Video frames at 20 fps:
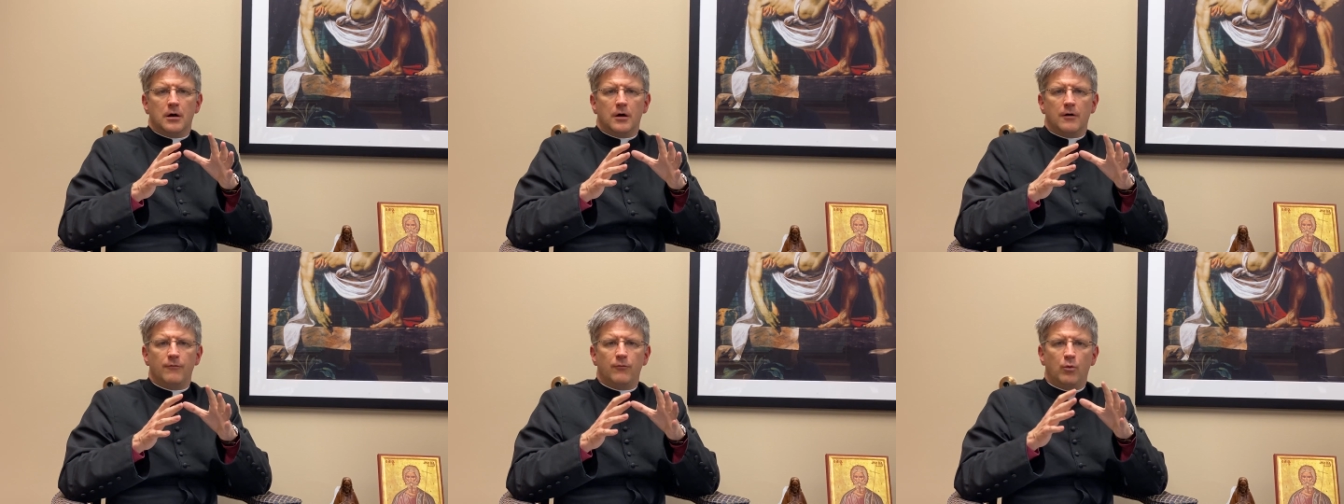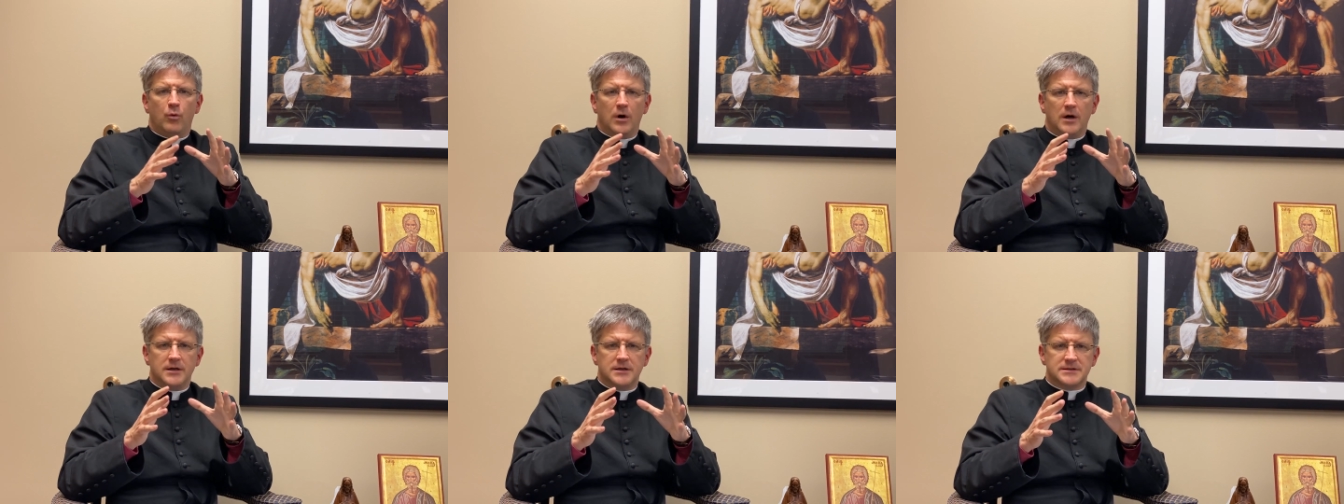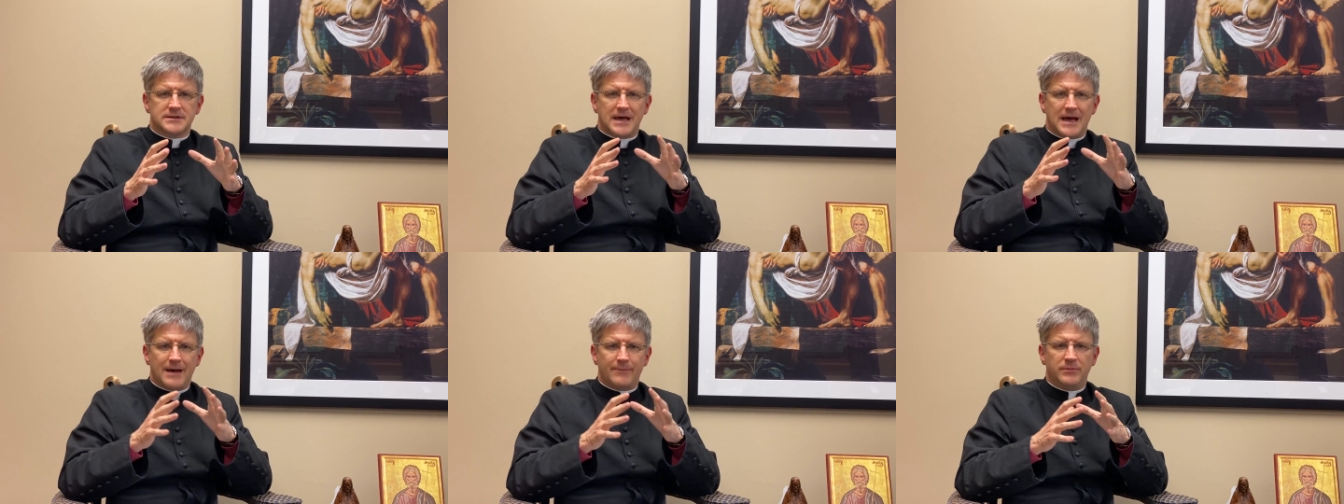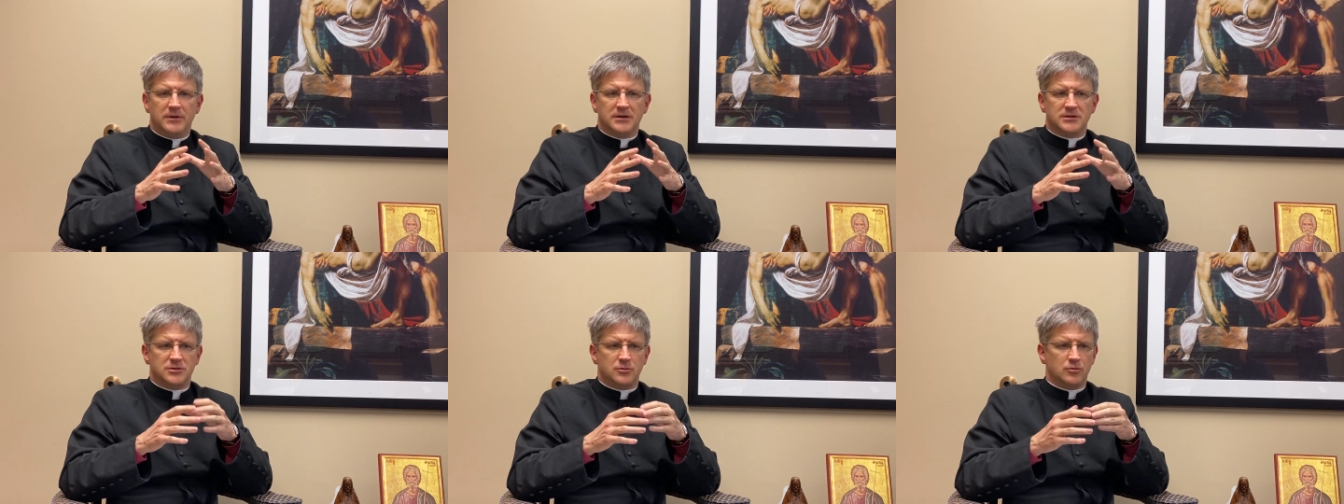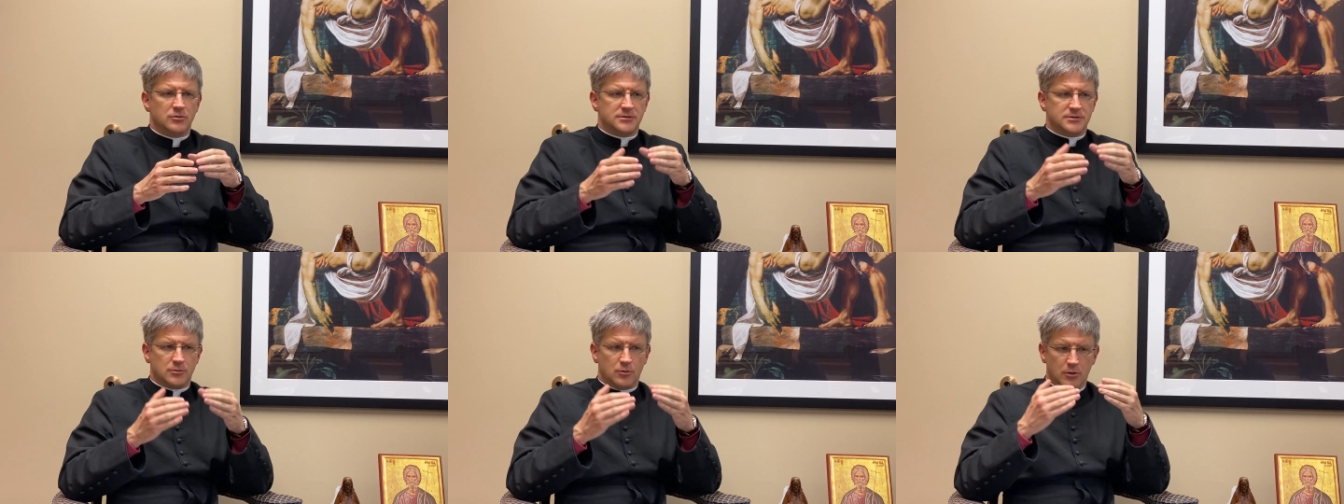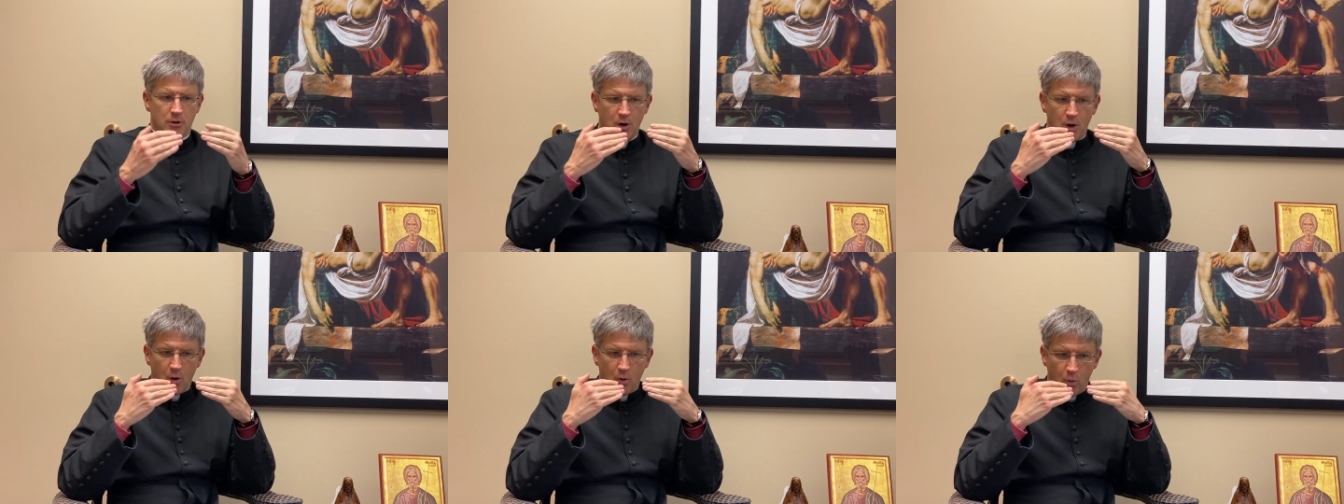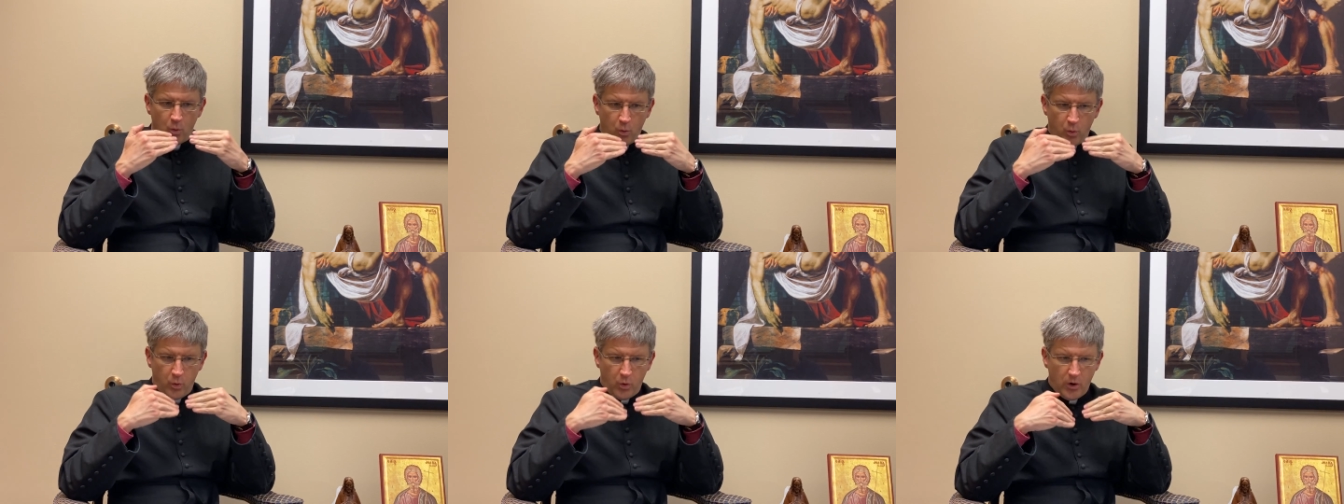of what is happening to us or
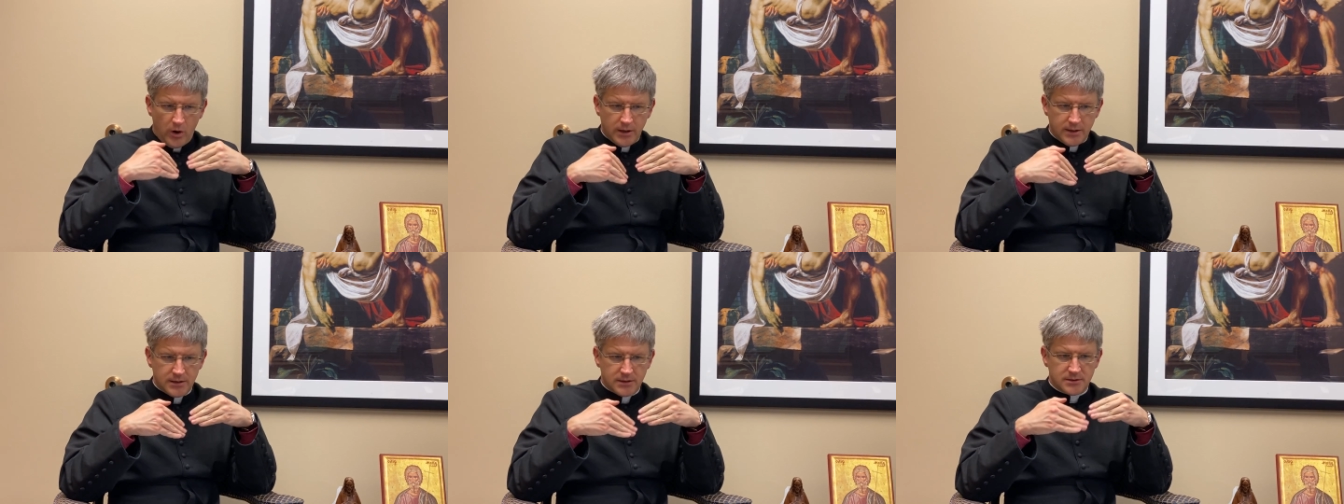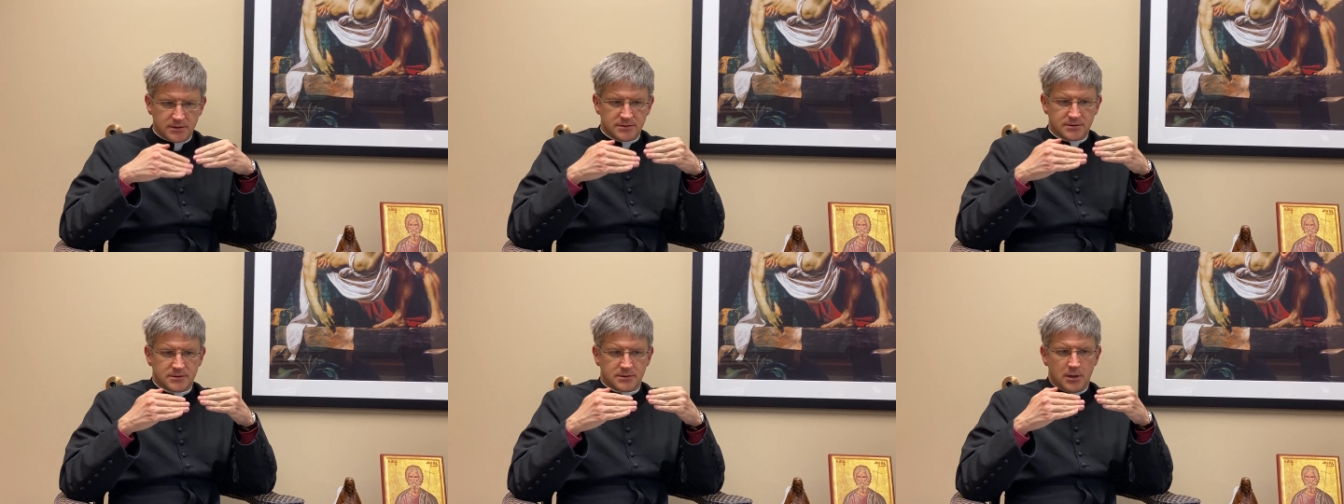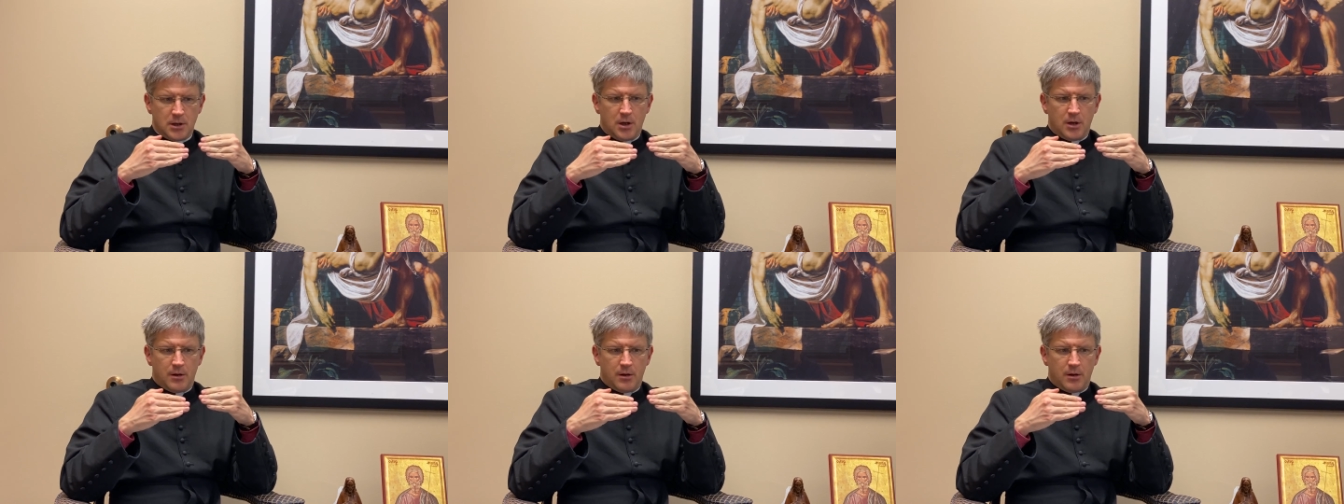what is